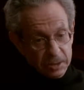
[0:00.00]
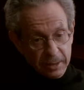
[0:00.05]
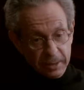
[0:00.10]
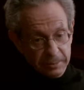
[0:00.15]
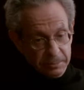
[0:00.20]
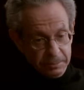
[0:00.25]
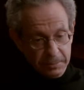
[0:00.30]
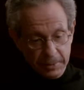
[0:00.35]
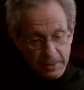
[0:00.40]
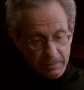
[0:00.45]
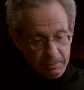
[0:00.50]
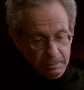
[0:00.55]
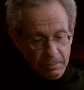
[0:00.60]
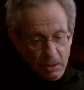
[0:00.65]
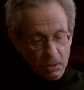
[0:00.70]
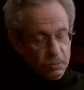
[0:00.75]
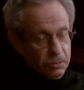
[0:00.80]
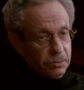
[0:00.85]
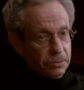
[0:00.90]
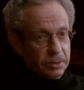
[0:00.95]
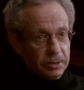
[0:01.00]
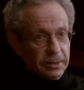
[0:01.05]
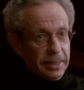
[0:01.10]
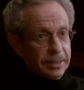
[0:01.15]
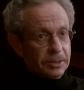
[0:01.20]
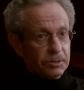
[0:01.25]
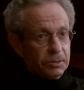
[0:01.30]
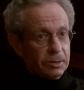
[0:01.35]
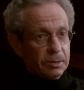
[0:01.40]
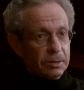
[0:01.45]
They're both
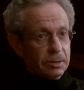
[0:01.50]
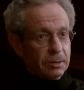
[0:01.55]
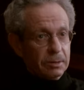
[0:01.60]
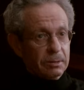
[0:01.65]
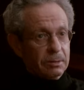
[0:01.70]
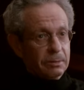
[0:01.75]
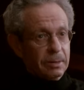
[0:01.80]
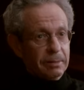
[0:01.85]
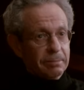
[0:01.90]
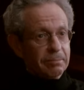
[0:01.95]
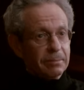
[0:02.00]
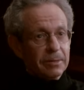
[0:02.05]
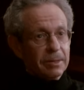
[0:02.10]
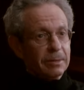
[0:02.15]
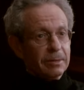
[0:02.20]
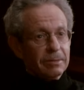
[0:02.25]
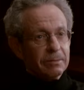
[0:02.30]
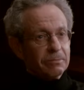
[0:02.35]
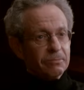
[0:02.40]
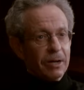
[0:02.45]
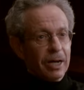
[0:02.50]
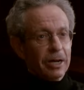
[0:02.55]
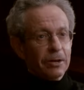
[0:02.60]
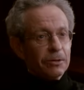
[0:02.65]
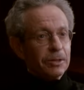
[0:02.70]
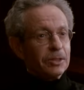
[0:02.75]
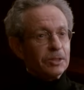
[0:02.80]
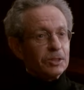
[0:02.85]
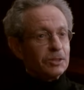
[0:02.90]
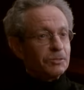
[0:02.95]
electrical
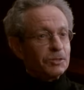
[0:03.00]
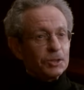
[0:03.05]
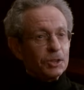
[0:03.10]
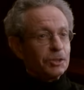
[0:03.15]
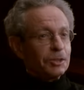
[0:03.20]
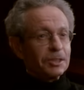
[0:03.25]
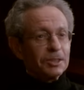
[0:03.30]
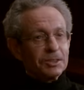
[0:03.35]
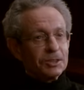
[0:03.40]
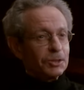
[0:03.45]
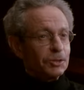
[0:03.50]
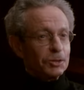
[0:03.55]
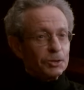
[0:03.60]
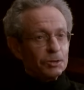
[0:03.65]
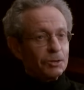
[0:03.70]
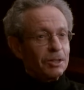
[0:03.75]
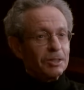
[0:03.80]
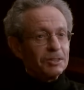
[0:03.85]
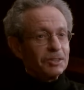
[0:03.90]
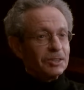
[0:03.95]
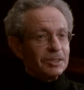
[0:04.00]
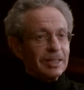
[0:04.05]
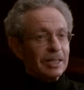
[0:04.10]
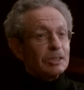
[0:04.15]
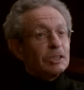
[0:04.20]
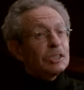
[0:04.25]
firings of circuits and neurons, and they